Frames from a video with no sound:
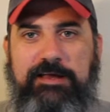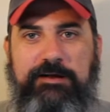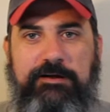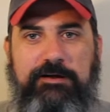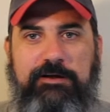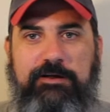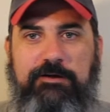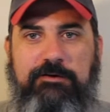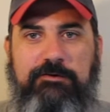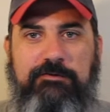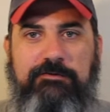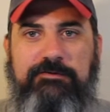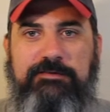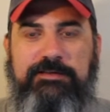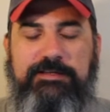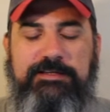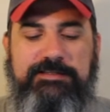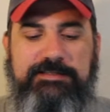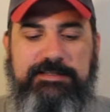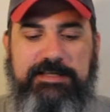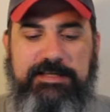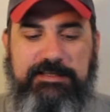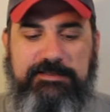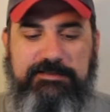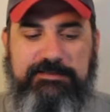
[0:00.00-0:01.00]
I don't know.
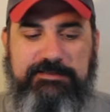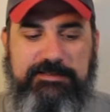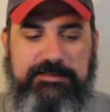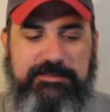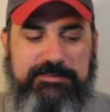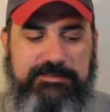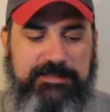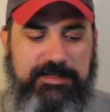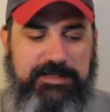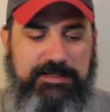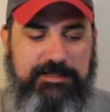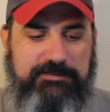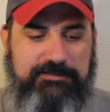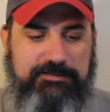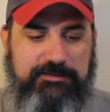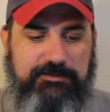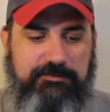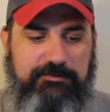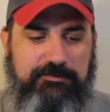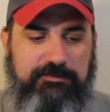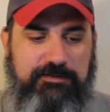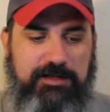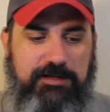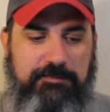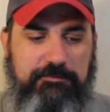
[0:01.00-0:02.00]
These kids these days,
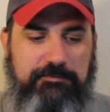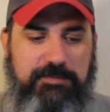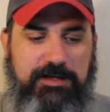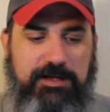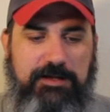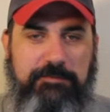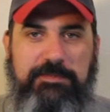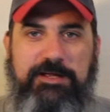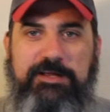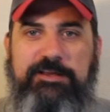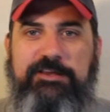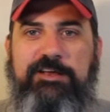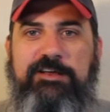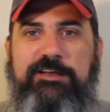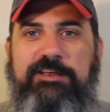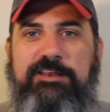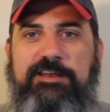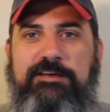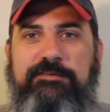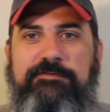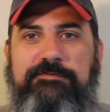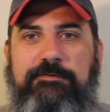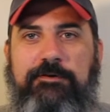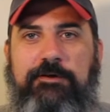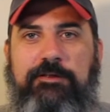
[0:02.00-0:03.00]
they're I'm I'm not young
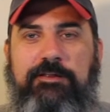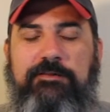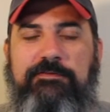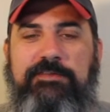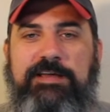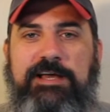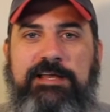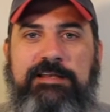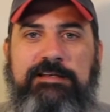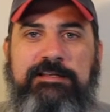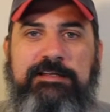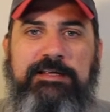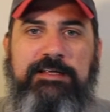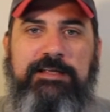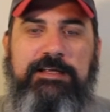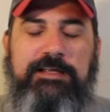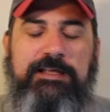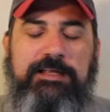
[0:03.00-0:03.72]
enough for all of that.